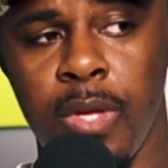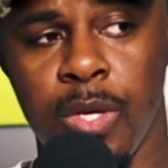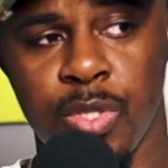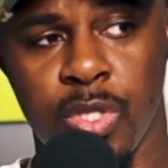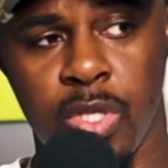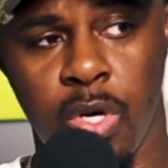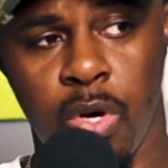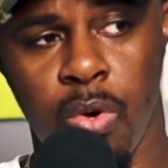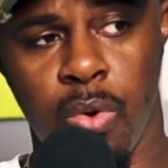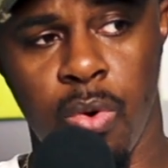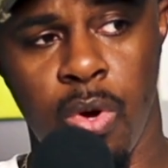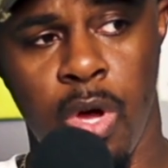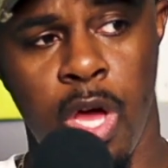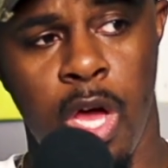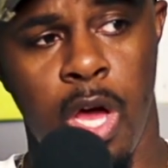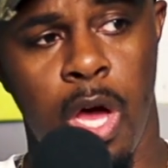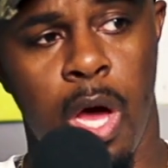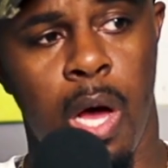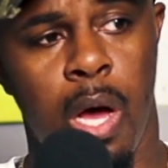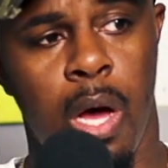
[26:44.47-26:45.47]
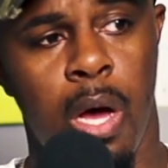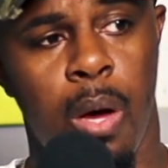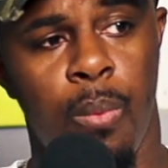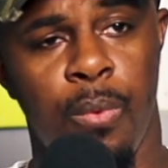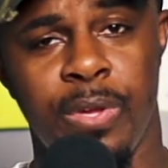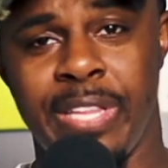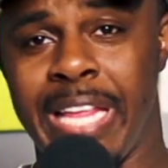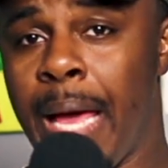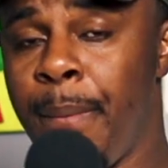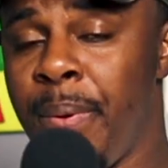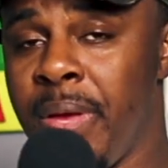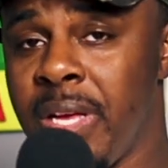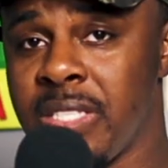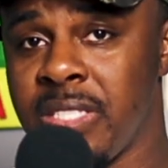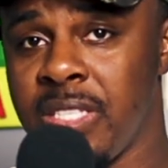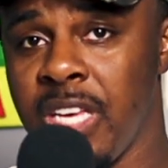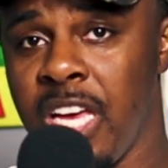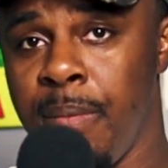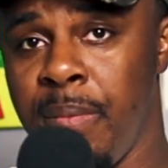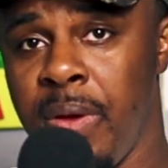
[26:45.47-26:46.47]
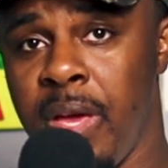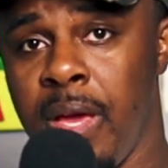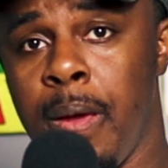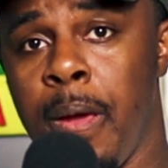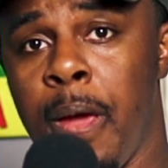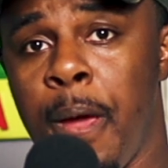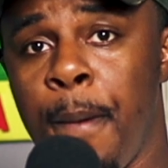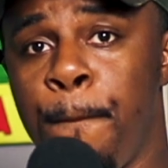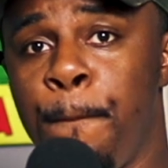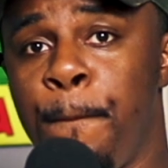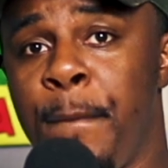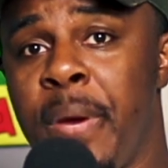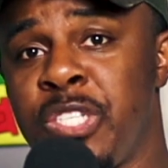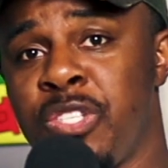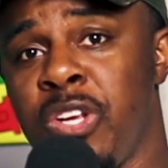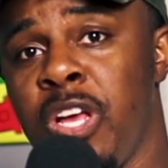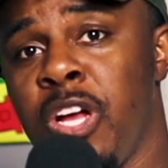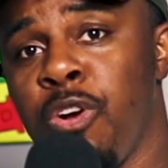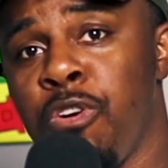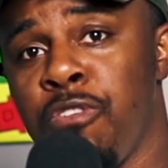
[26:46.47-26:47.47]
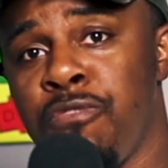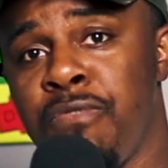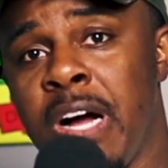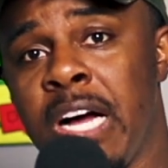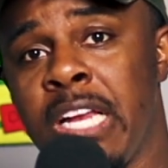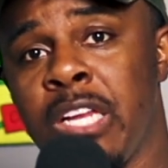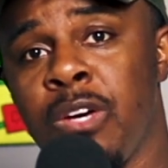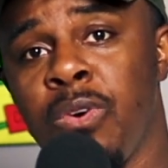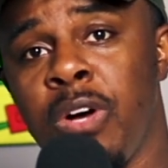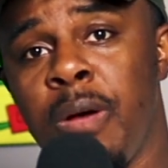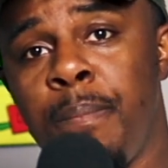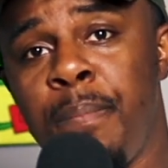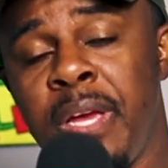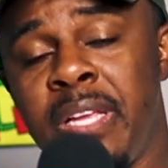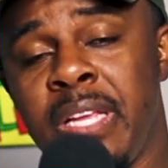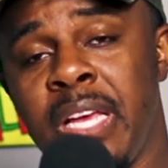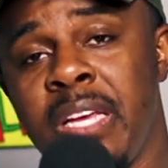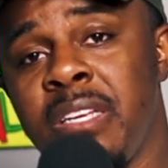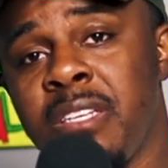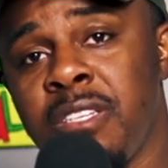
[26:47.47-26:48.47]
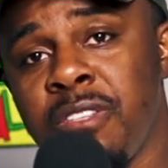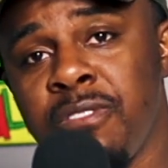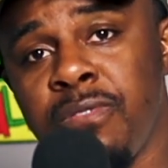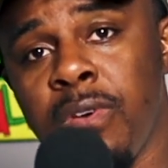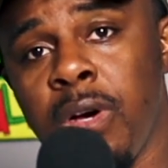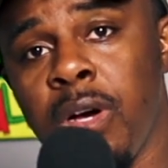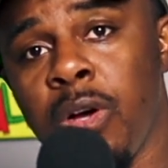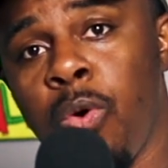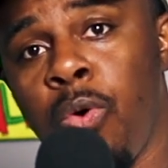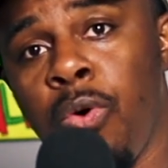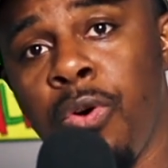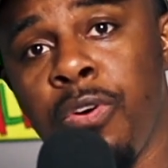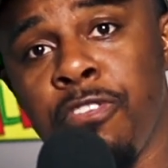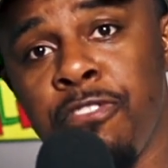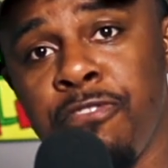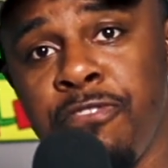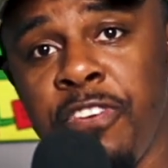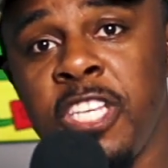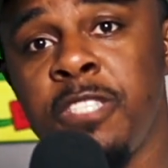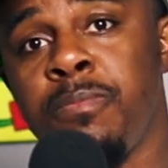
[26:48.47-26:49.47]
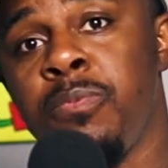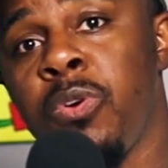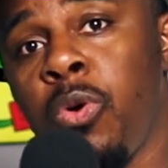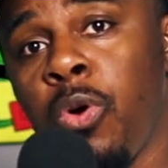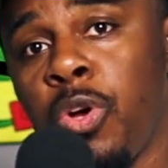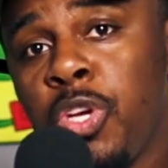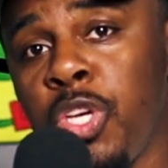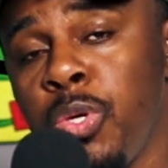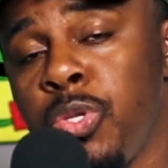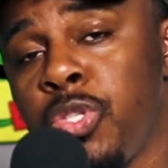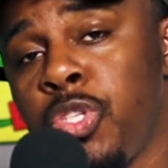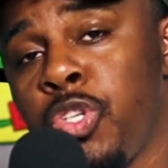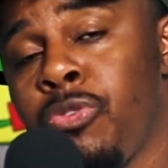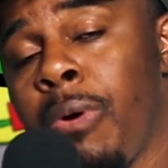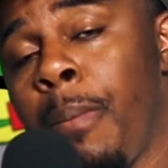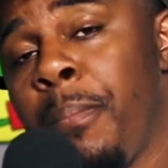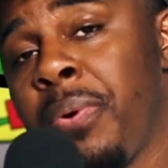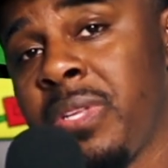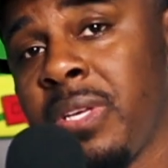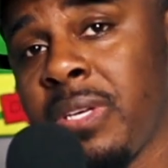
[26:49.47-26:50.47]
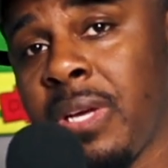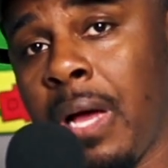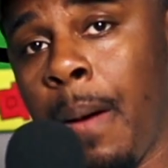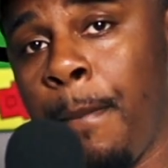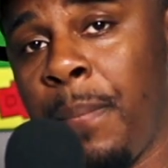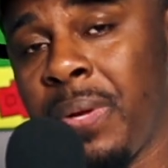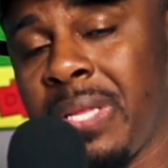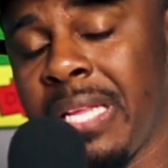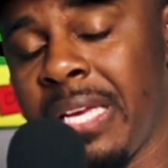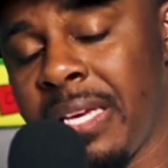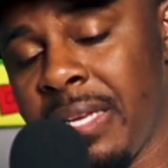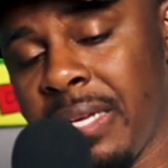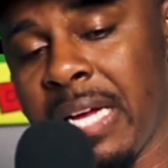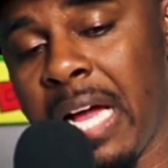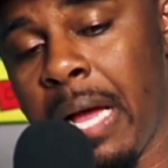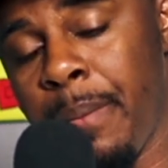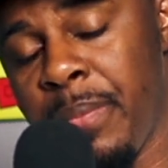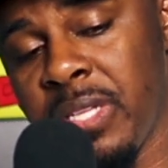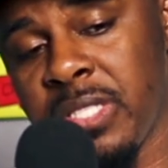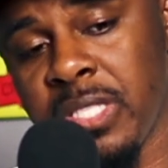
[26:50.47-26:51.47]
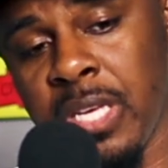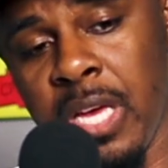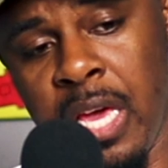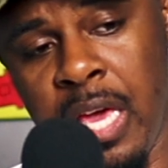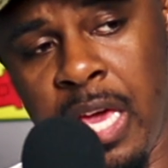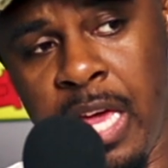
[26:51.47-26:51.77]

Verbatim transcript: So, uh, with that being said, man, make sure y'all go follow Opinionated as Fuck on Facebook, on YouTube. I'm put the I'm put the link in the comments.